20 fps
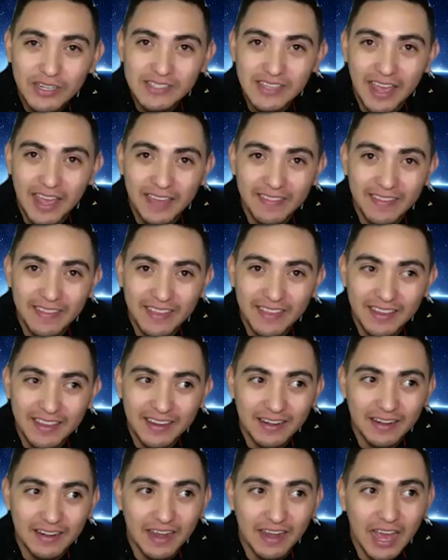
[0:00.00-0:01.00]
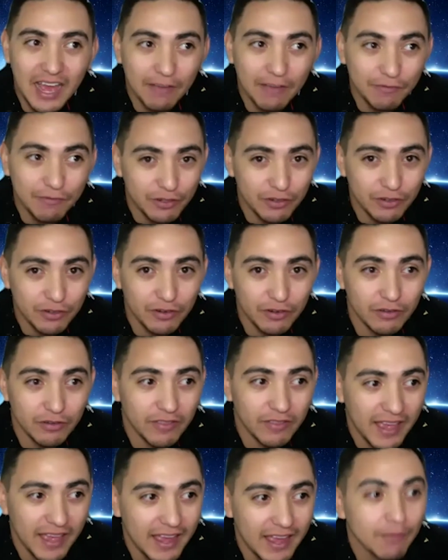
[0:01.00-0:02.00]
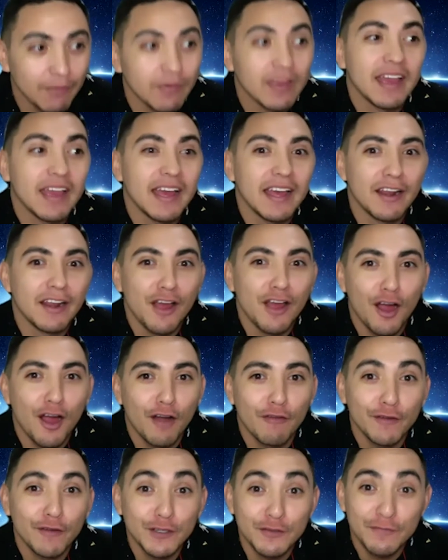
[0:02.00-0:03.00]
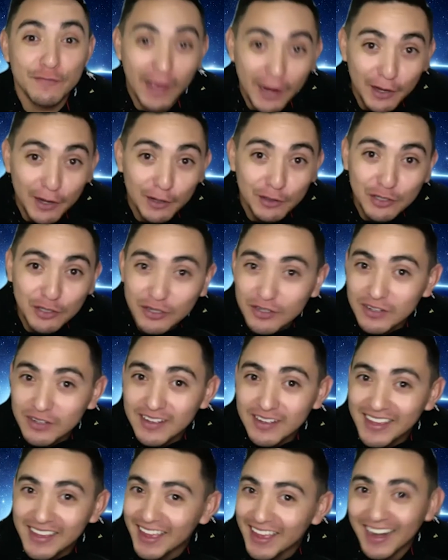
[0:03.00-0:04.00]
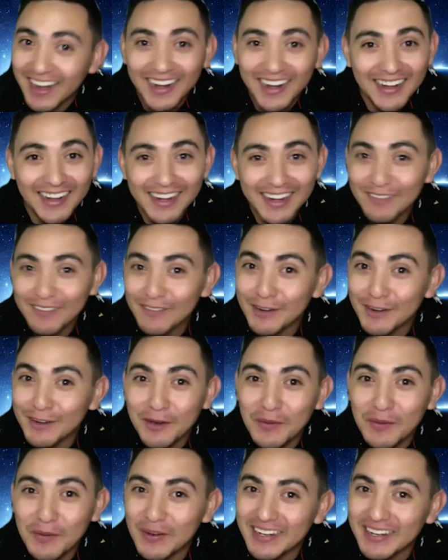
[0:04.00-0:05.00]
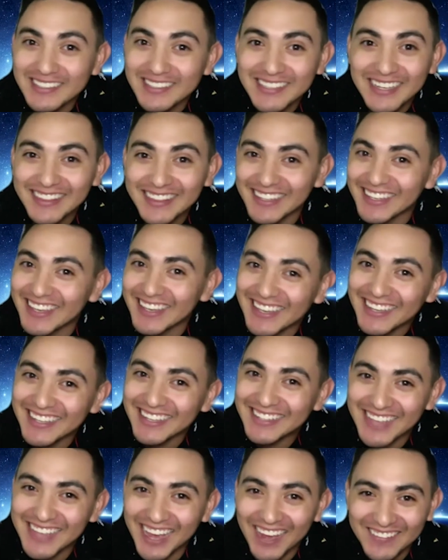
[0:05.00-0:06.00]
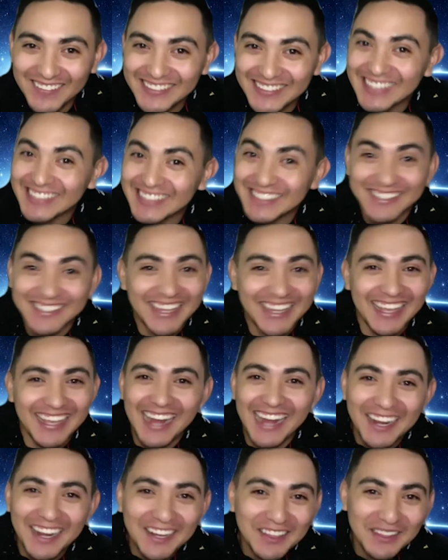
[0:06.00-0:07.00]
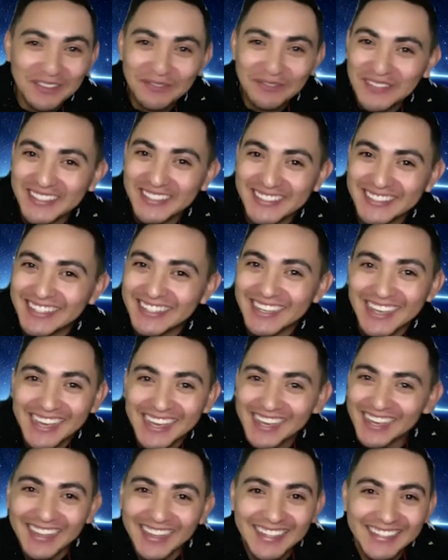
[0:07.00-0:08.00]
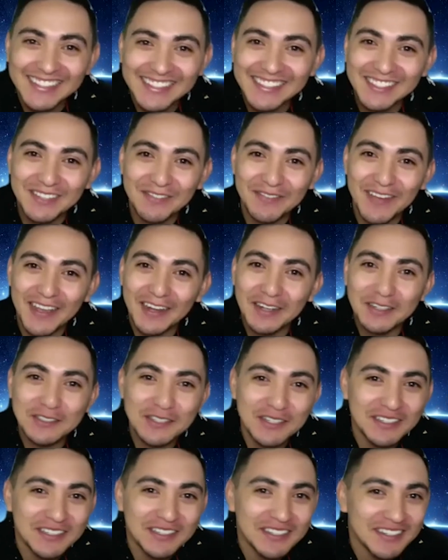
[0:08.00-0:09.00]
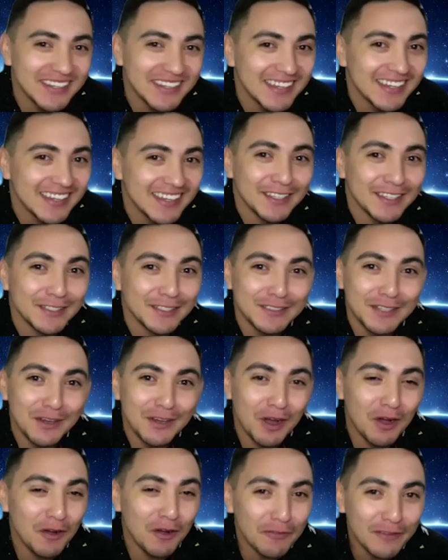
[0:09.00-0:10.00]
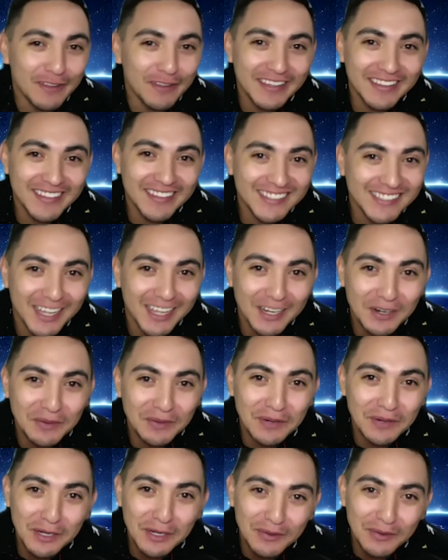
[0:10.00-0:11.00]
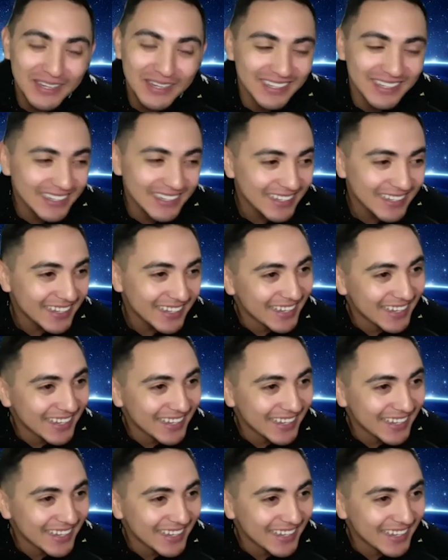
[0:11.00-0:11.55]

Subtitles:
And then after that, we had our first fire drill, and I didn't even know where to take the kids. I was like, just get out of the building. This is a fire drill. Hopefully, there's not a real one.